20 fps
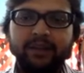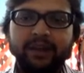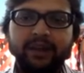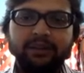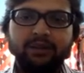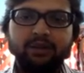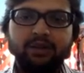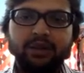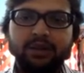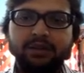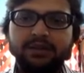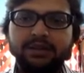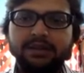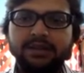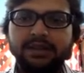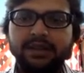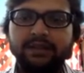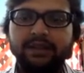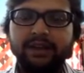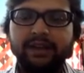like
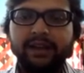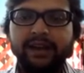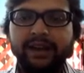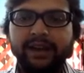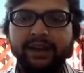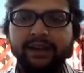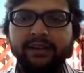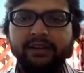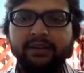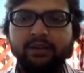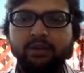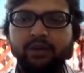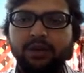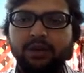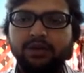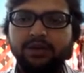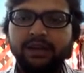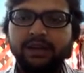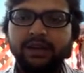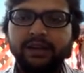2007, 8,
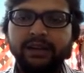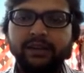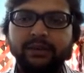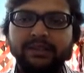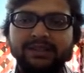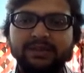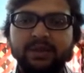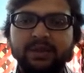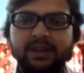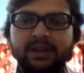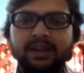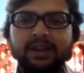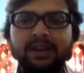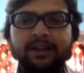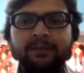2008 as well.